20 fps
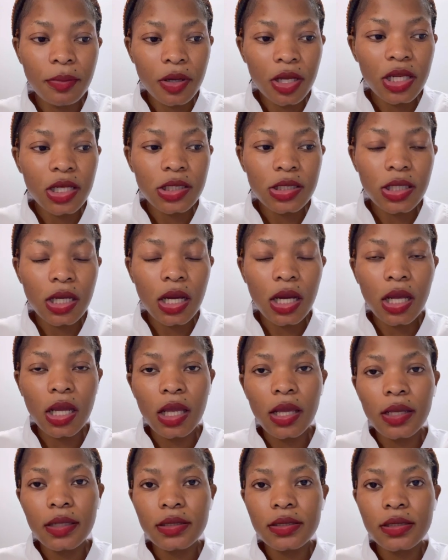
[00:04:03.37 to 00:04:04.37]
manager,
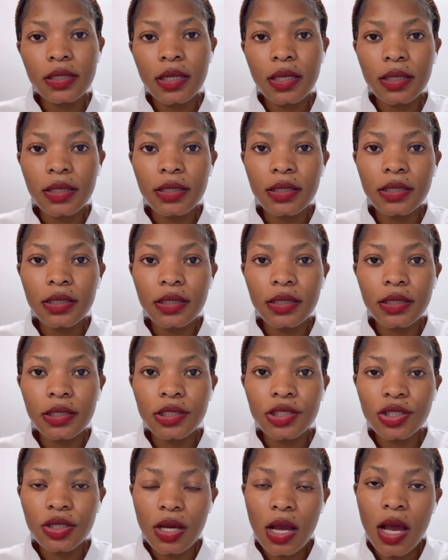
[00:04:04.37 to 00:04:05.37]
and
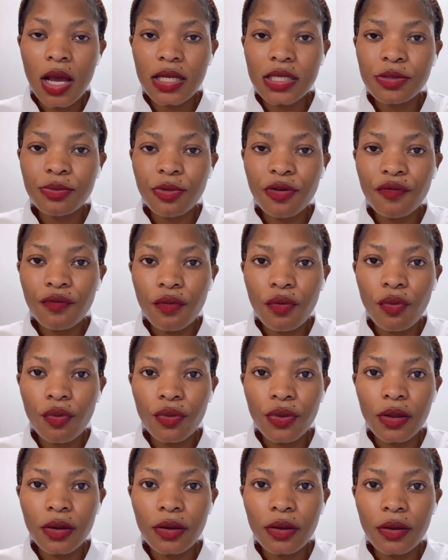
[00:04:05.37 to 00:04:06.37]
she asked me
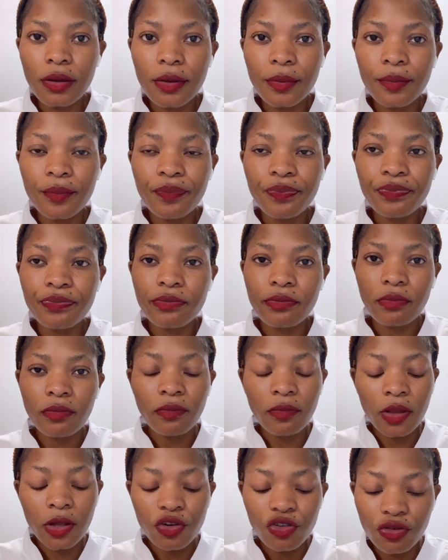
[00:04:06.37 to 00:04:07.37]
for the
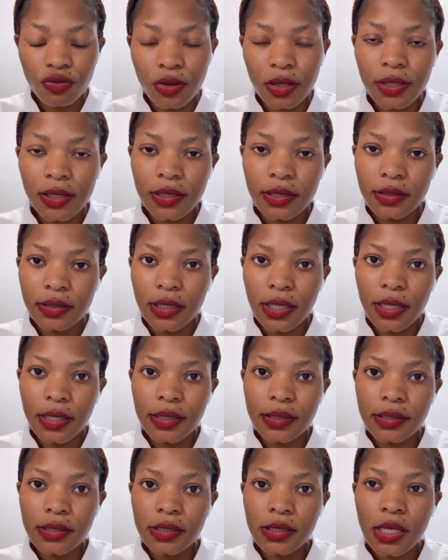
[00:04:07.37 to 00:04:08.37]
training
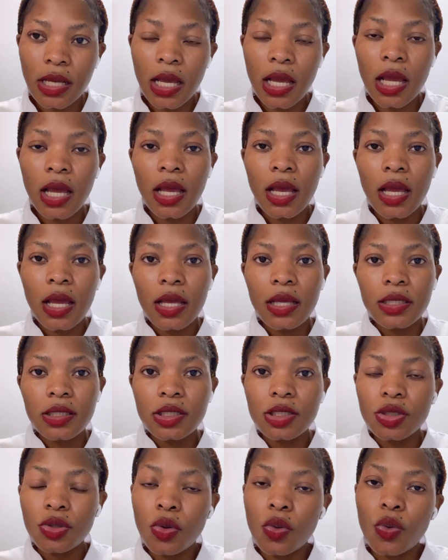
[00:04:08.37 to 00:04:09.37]
days,
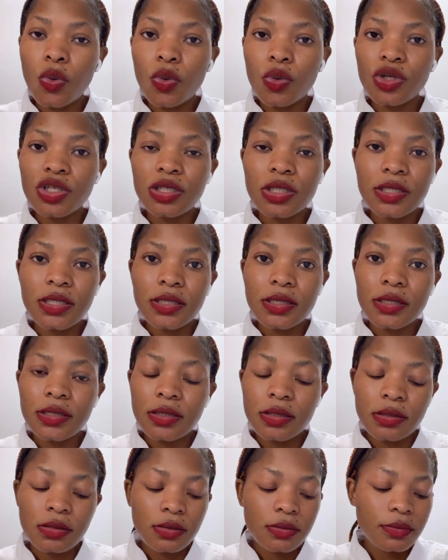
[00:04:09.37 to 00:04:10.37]
so she
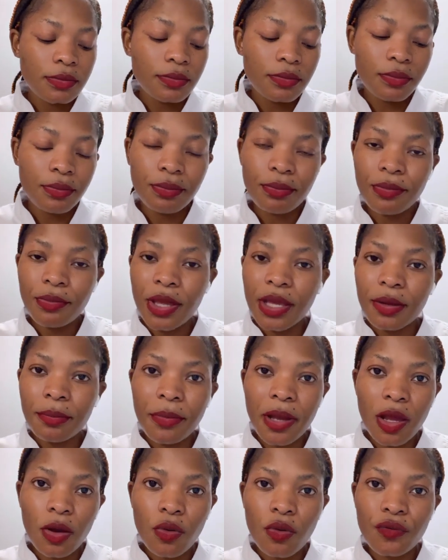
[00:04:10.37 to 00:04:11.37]
just make
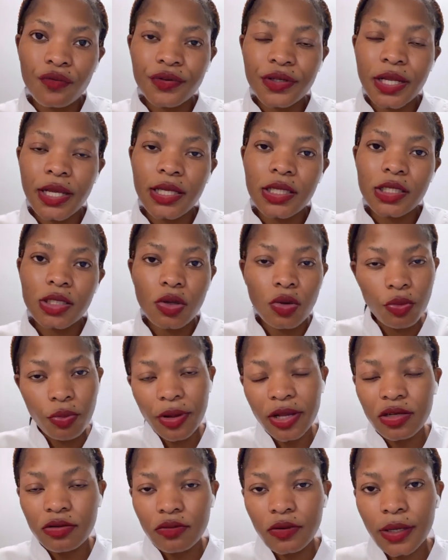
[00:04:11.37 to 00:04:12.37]
my off days on
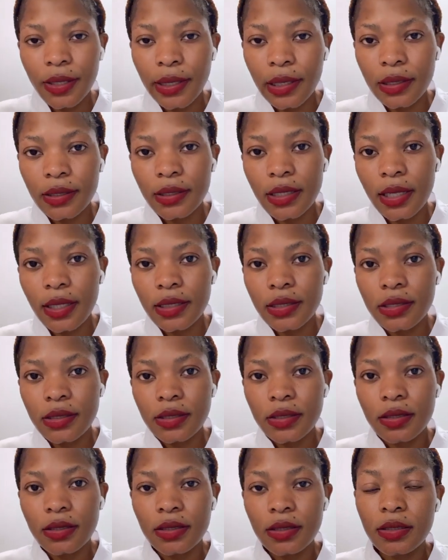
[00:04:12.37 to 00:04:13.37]
my training
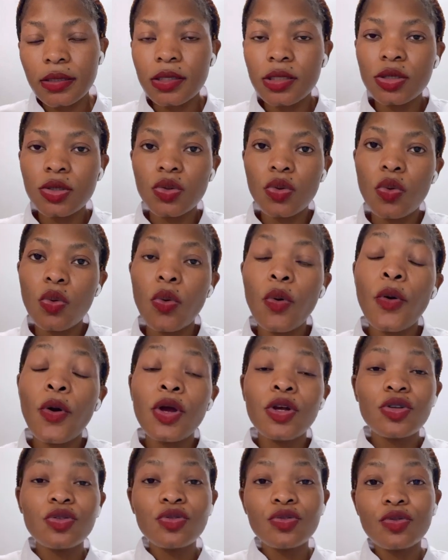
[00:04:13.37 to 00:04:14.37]
days. So
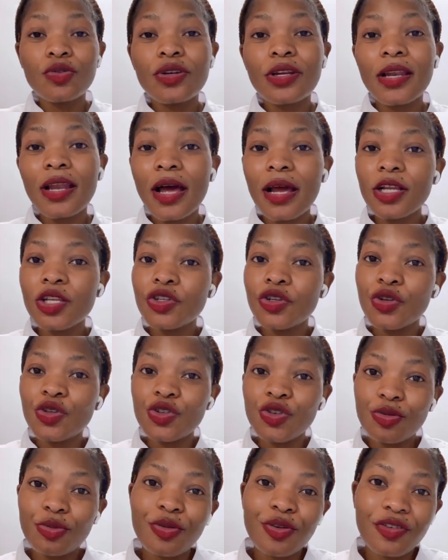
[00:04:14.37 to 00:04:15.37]
do not lie to your
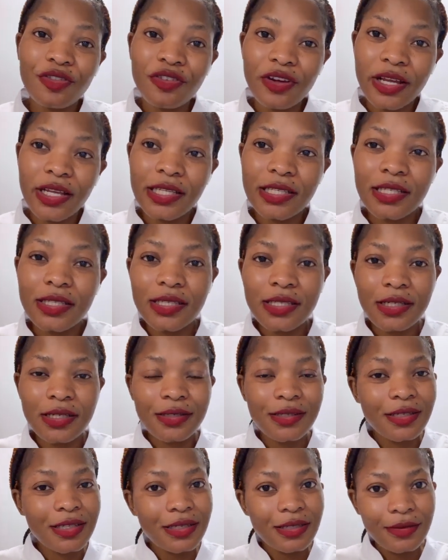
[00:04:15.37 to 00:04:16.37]
supervisors,
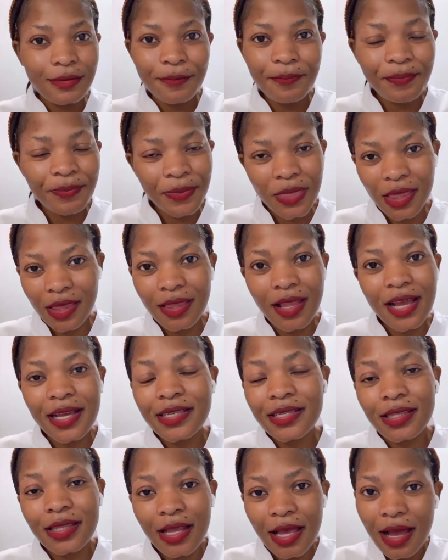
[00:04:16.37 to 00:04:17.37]
just
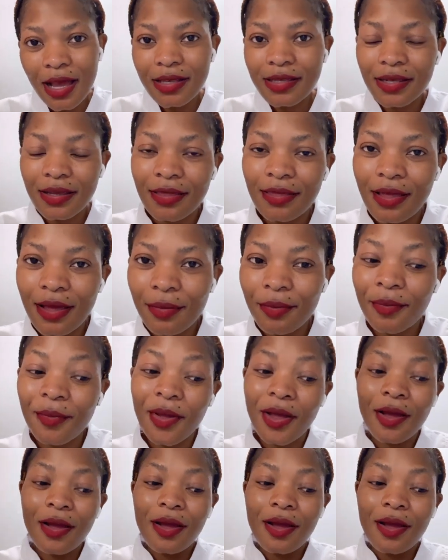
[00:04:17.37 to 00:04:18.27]
nicely ask them,